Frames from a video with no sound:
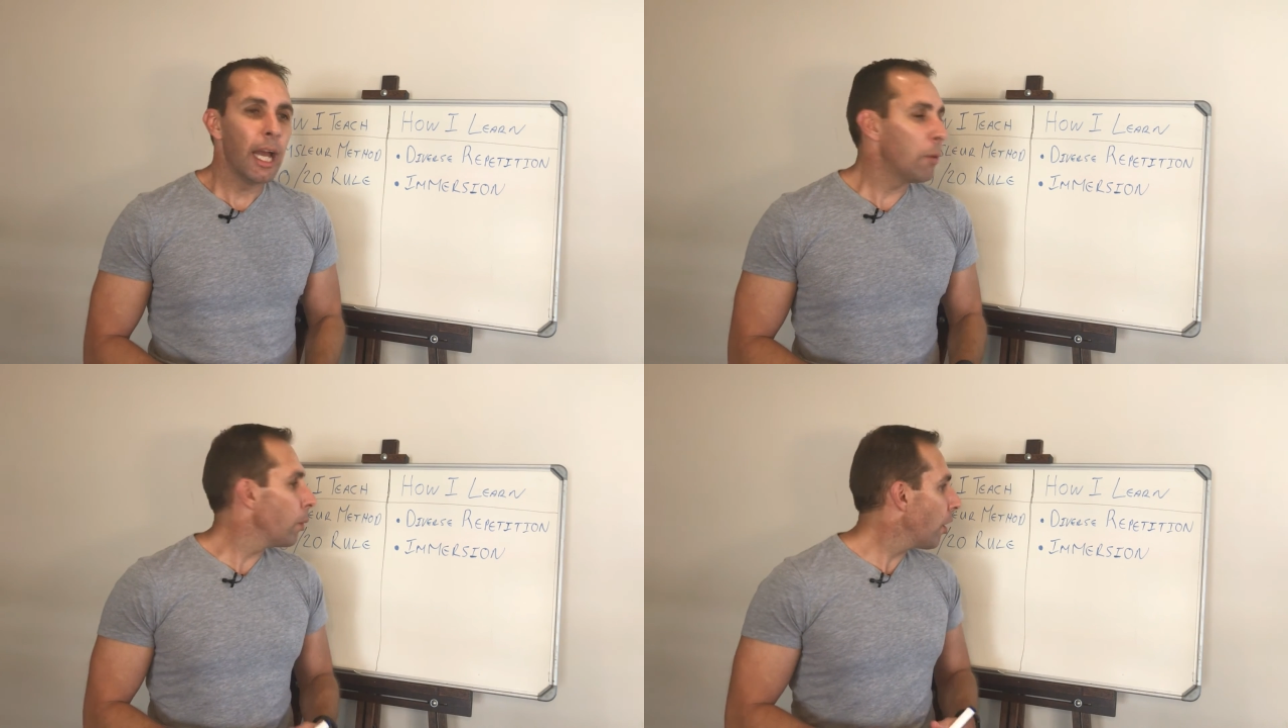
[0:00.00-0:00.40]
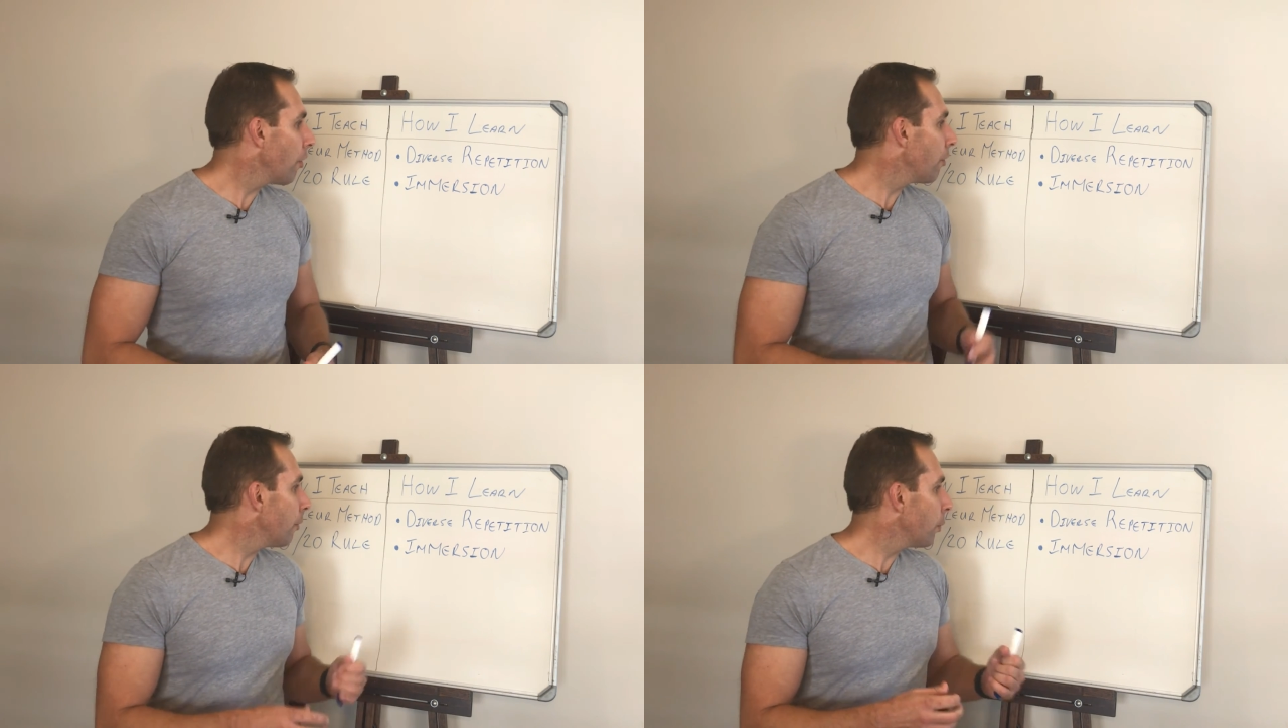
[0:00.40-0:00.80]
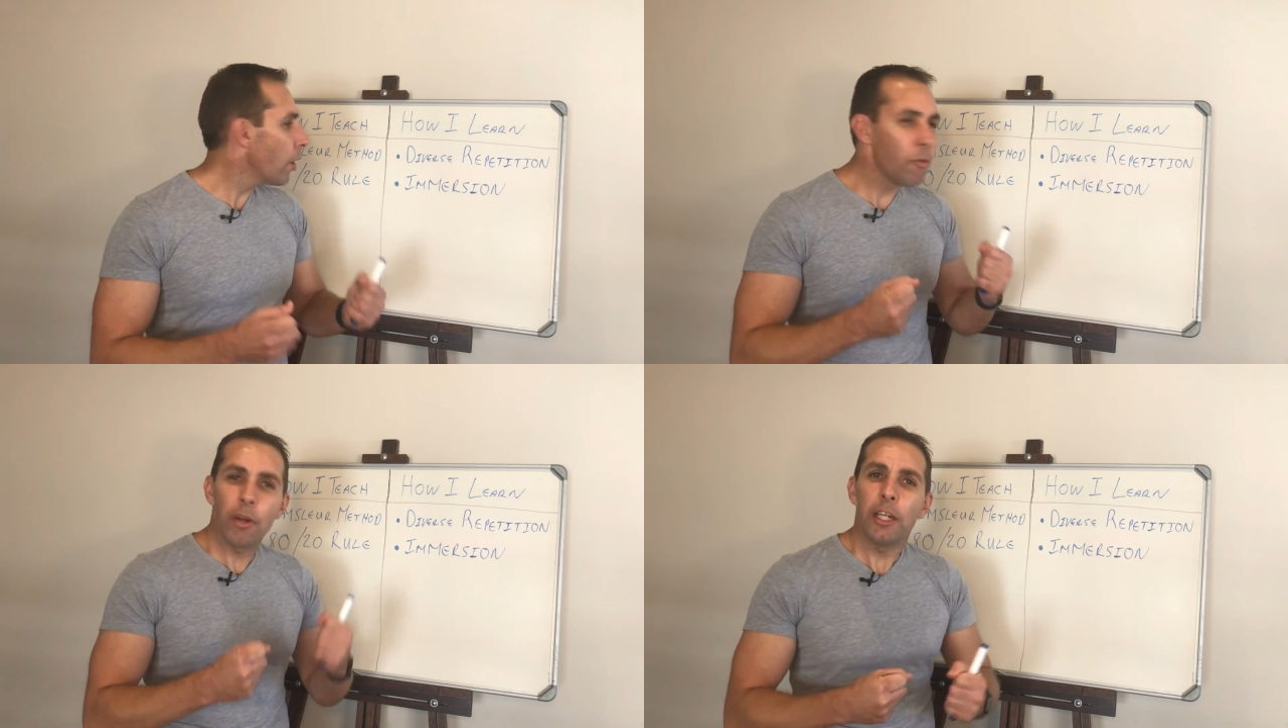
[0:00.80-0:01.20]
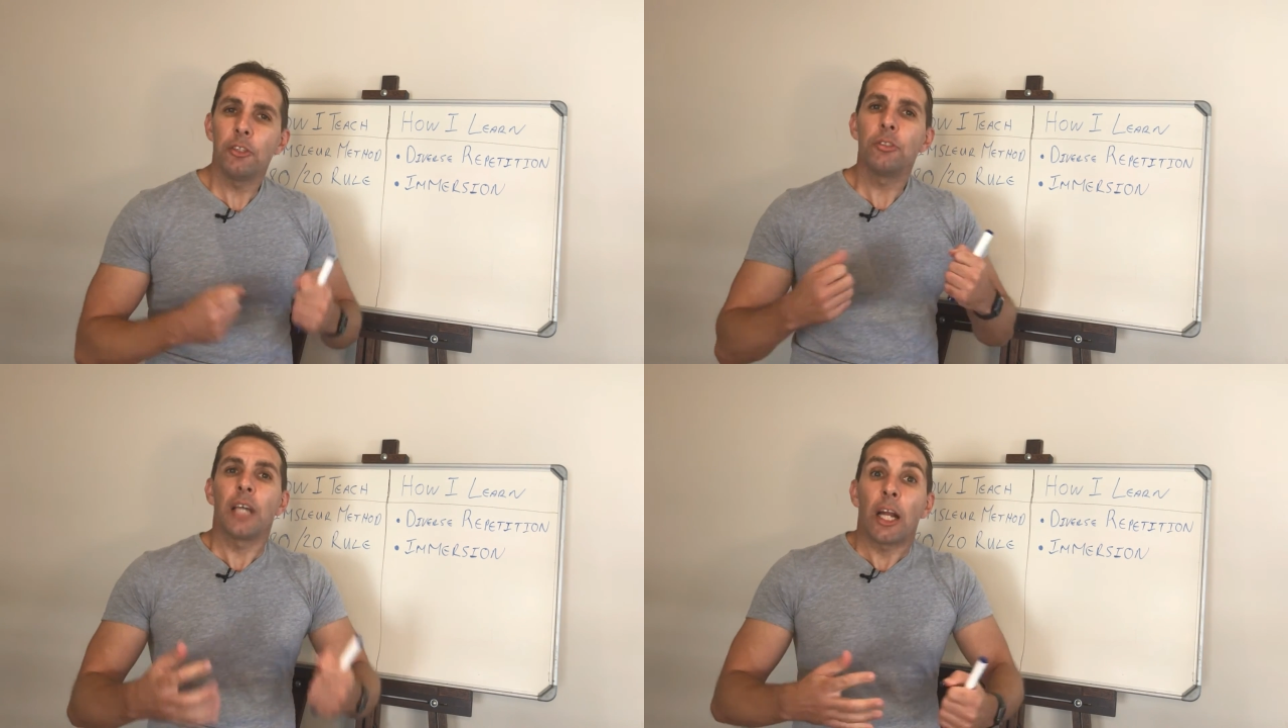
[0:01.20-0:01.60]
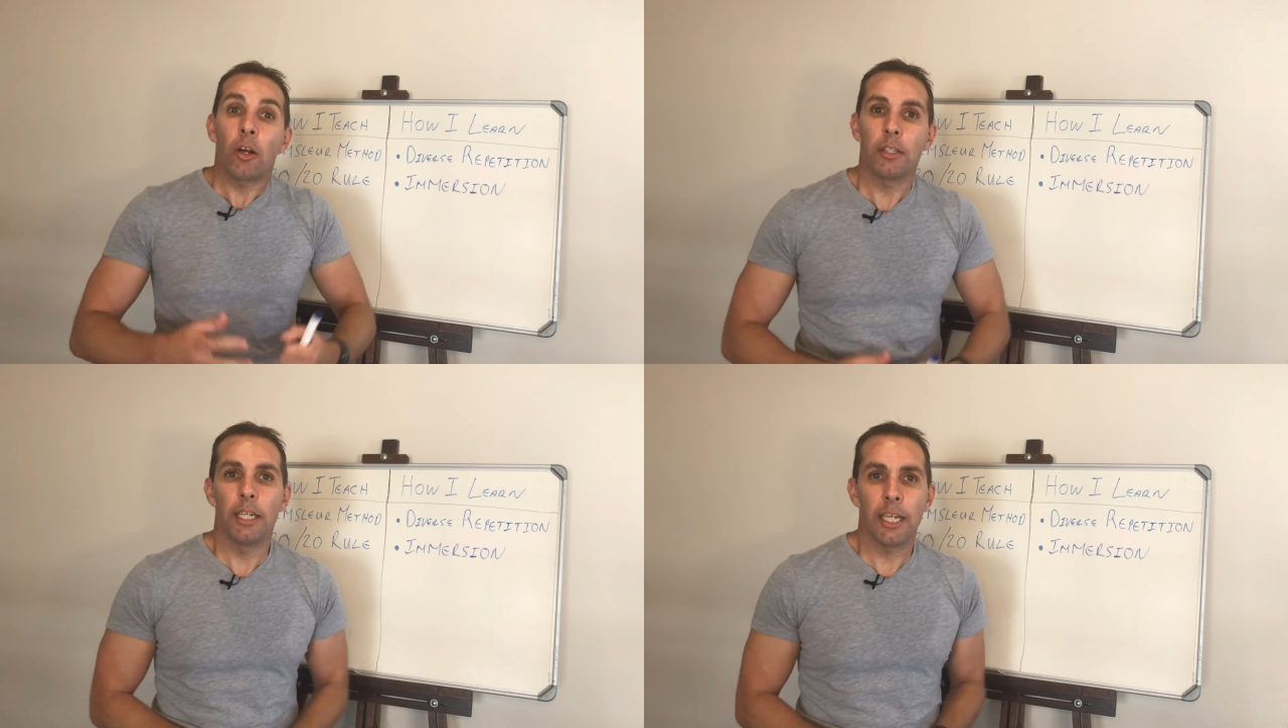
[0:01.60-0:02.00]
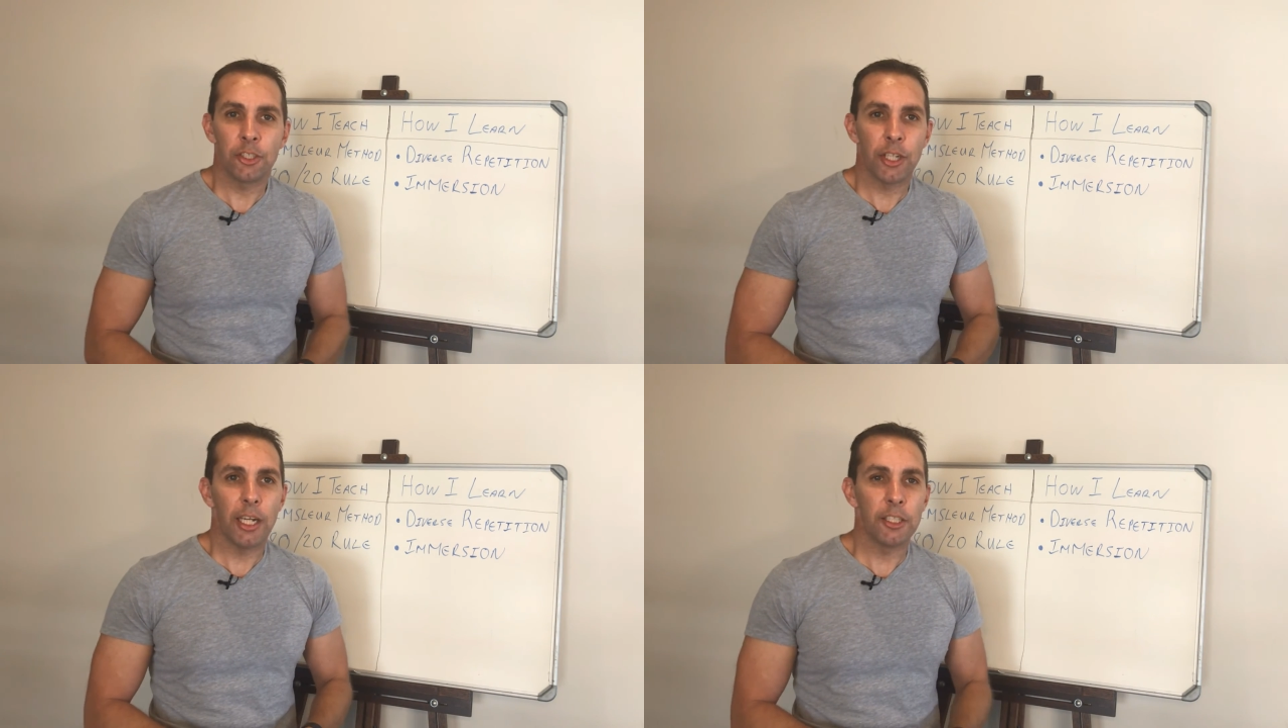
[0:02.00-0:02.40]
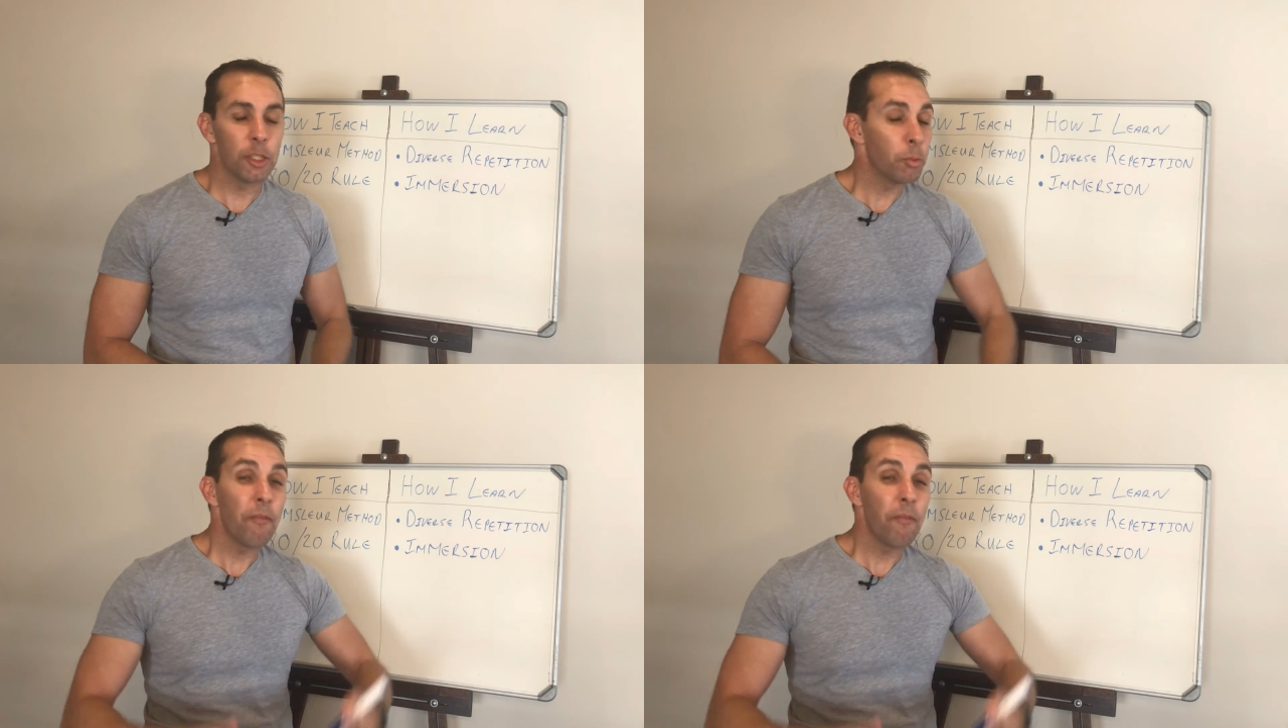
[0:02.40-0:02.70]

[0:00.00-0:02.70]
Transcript: And we are ready to take on the next challenges.